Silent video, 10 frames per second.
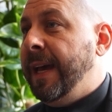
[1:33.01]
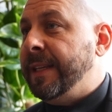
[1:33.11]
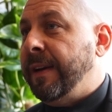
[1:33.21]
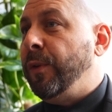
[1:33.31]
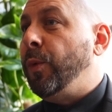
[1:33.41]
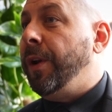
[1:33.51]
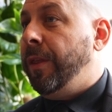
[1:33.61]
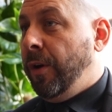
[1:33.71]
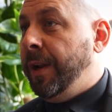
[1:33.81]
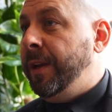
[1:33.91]
as everyone
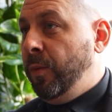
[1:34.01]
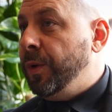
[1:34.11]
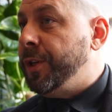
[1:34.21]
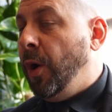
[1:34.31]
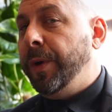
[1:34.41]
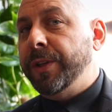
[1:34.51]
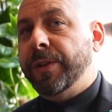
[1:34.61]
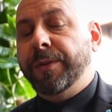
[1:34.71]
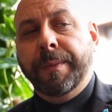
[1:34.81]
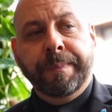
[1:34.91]
thought it was going
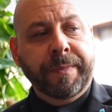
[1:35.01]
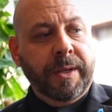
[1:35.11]
to.